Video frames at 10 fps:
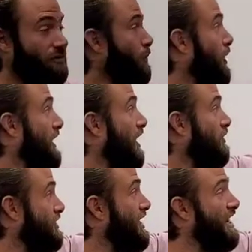form right now
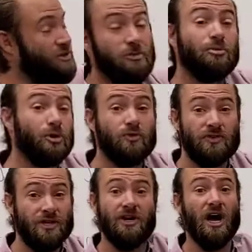is to actually prove
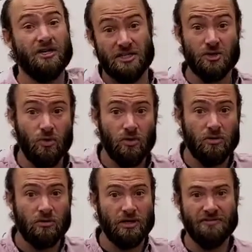they're not
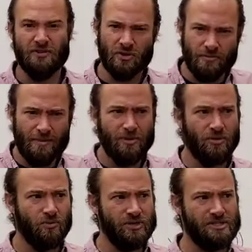equal. And if you
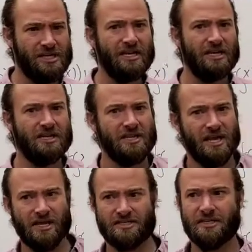remember, we stated
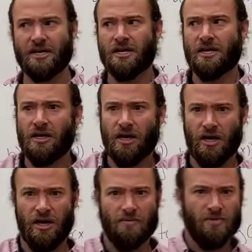that,
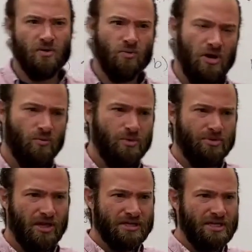um, well, we
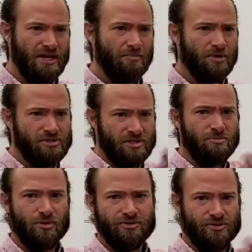plugged in numbers in
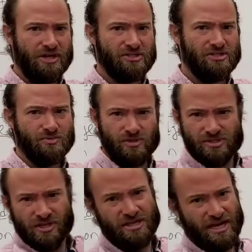both directions and we
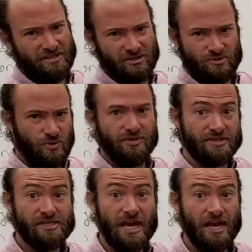saw the answers weren't the
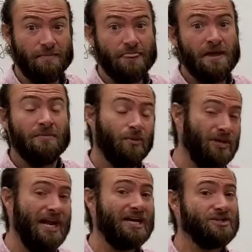same, but we
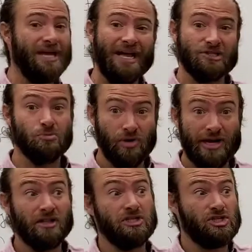can actually
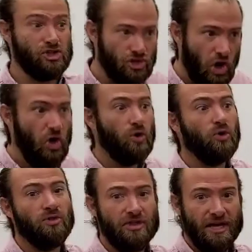algebraically
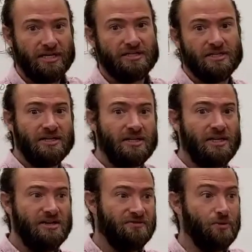show that
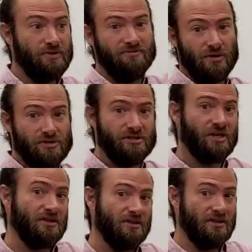if you reverse
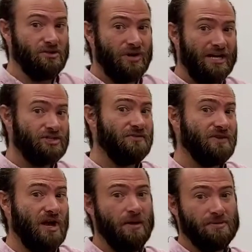the, the direction of the
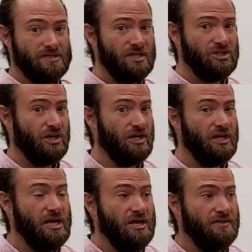
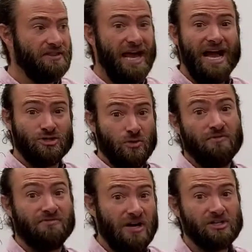composition, that the actual
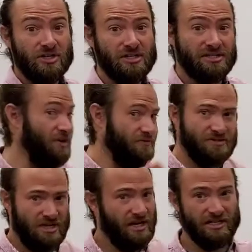function itself
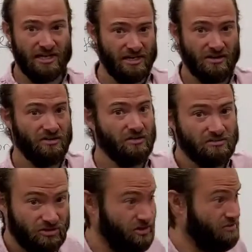is not
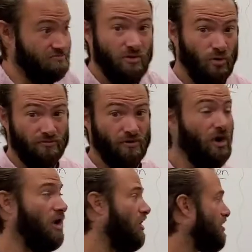identical, just
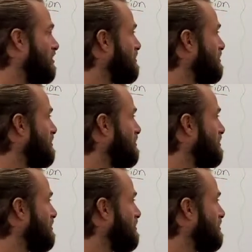overall.